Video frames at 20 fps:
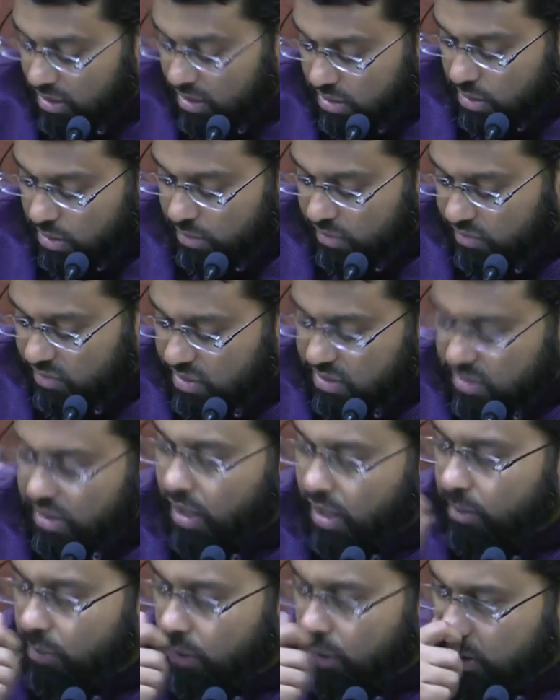some of the
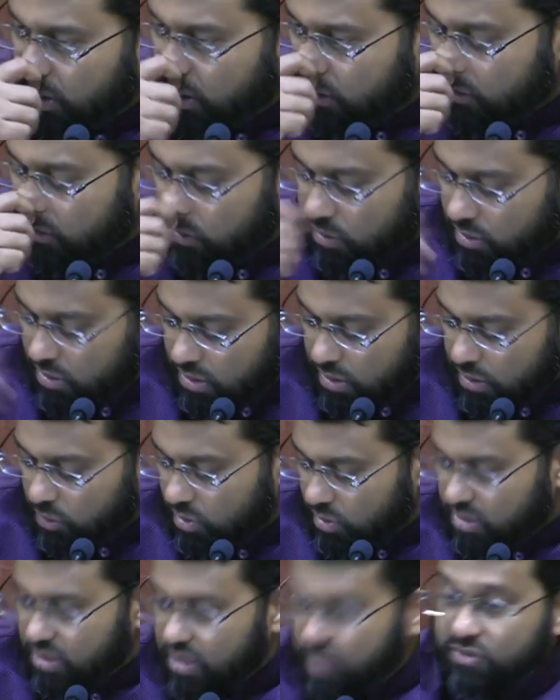Sahaba are left. We'll see who
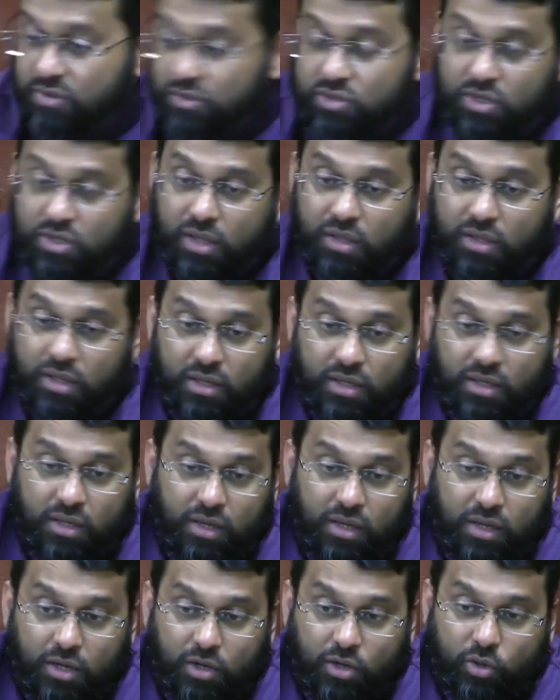is left, inshallah. Any
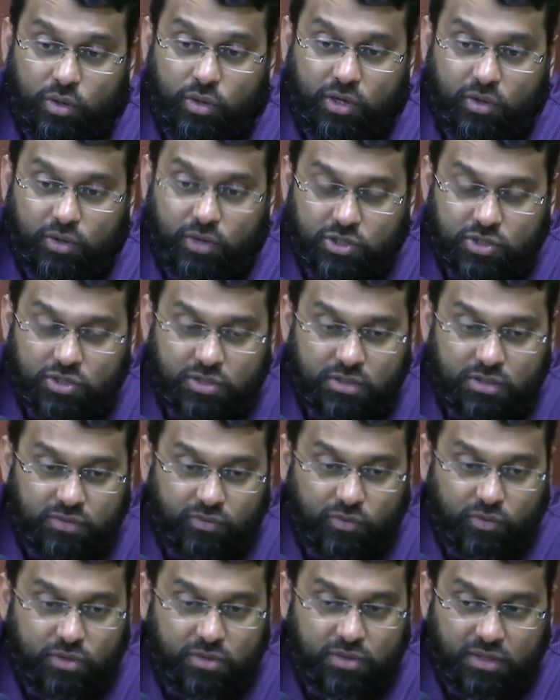quick questions
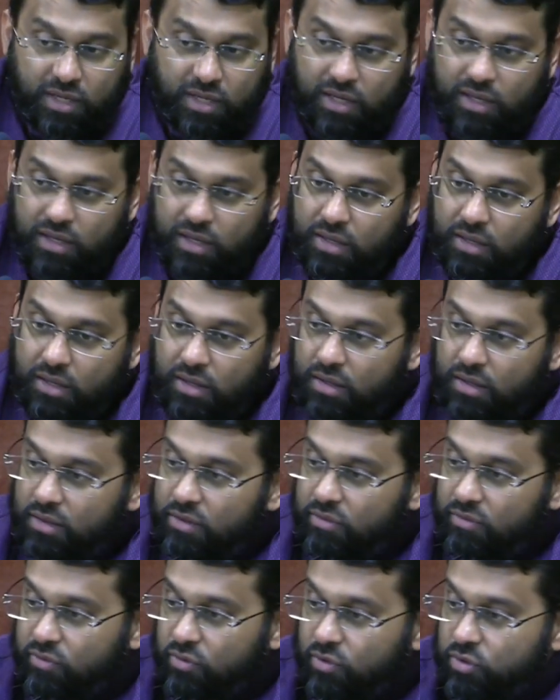for today
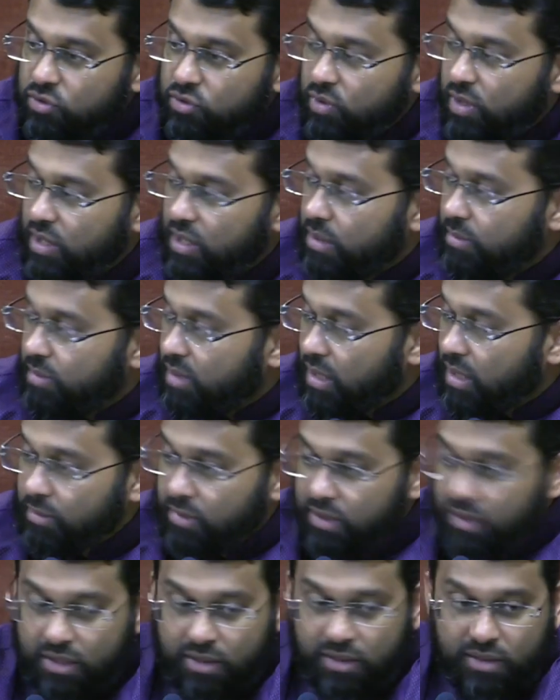for Suhail ibn
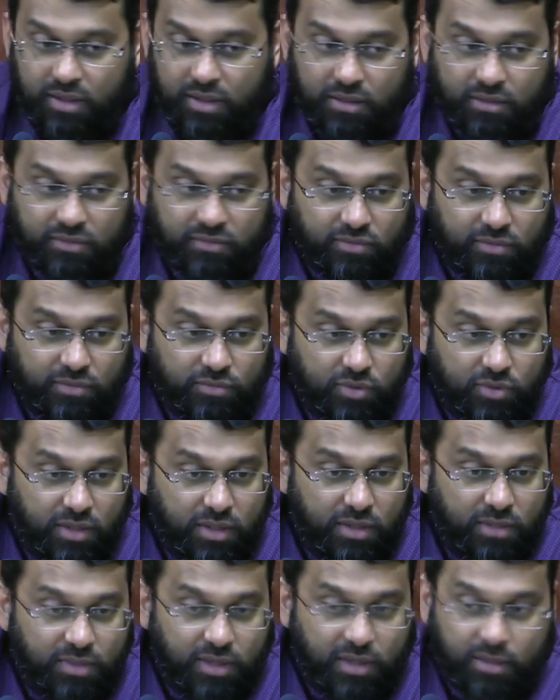Amr? Anything from Suhail
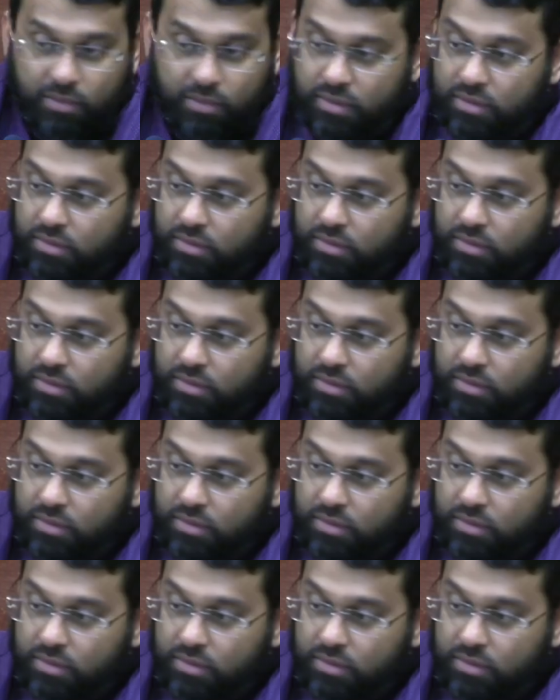ibn Amr?